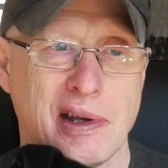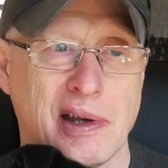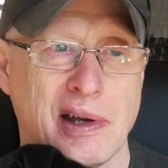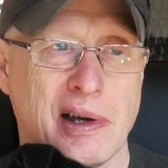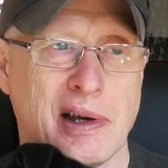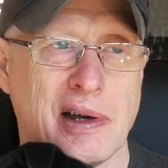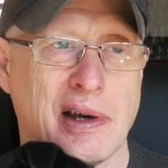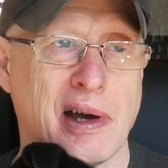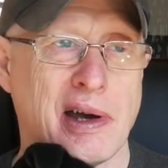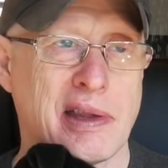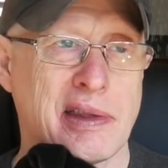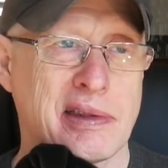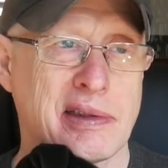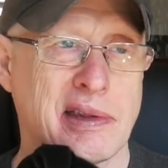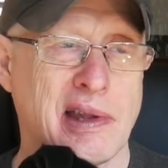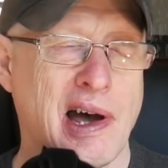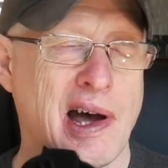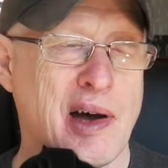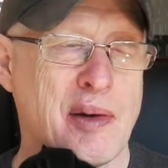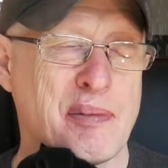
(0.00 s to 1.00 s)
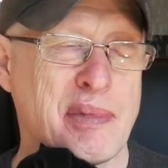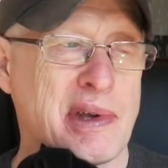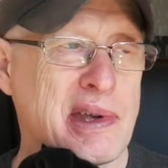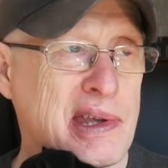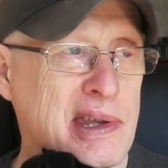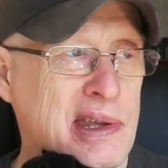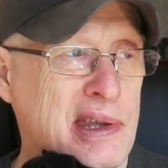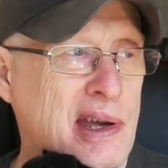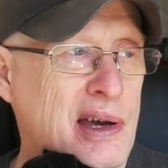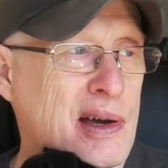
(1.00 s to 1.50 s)
uh, and that'll
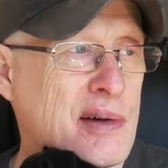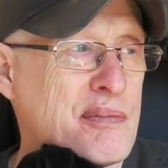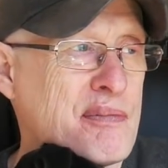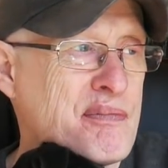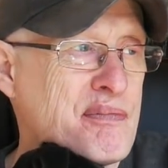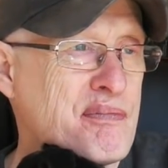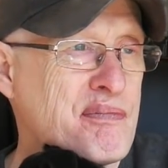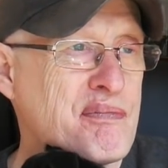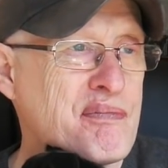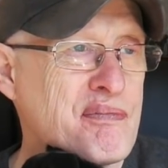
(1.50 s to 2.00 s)
be um,